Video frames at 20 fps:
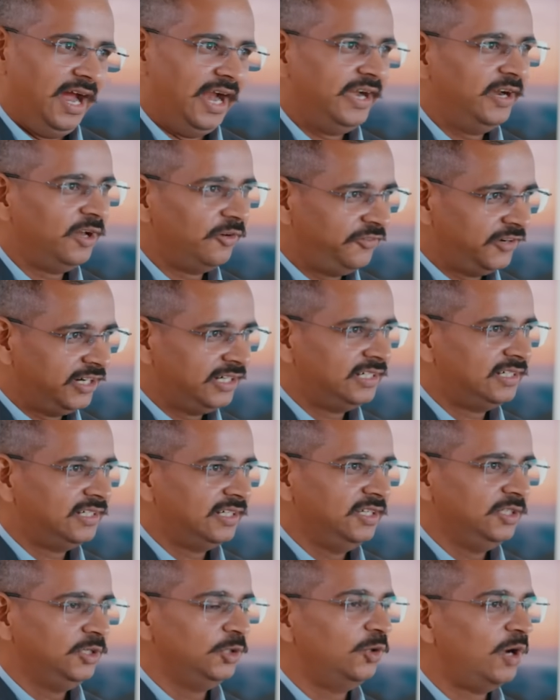End of it,
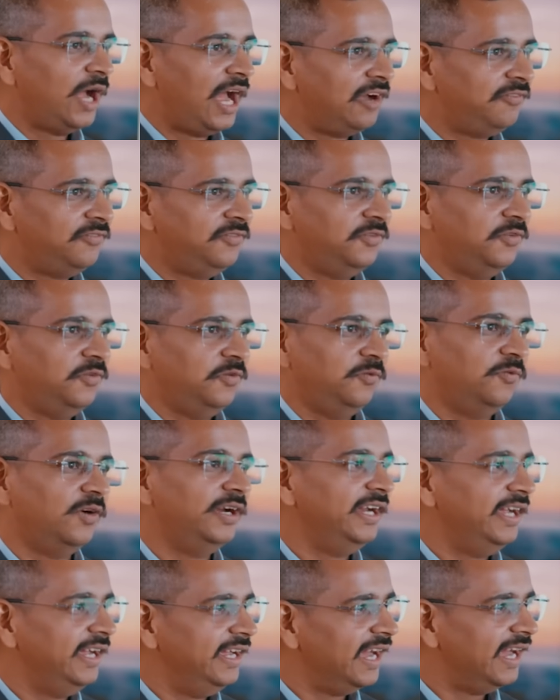you have
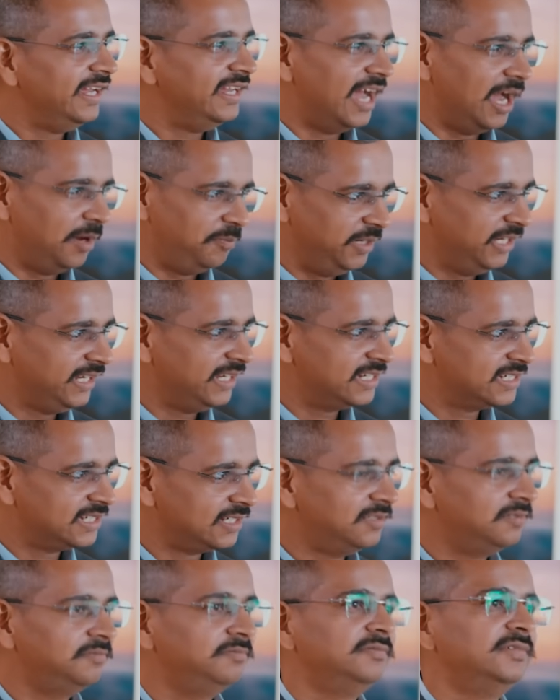one AI
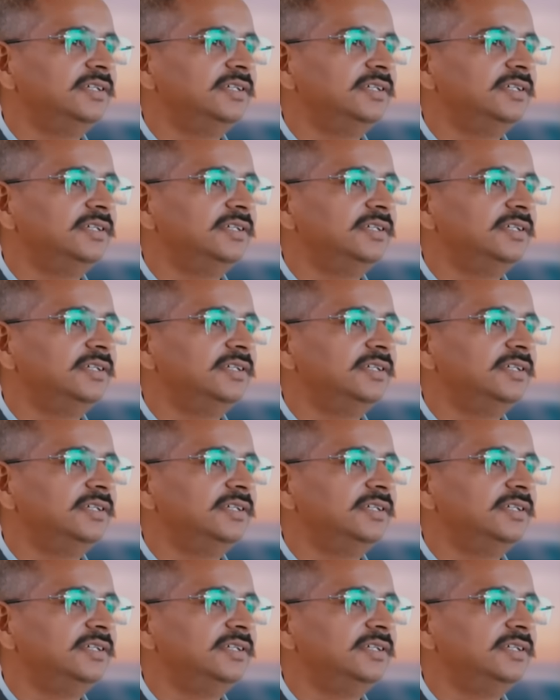application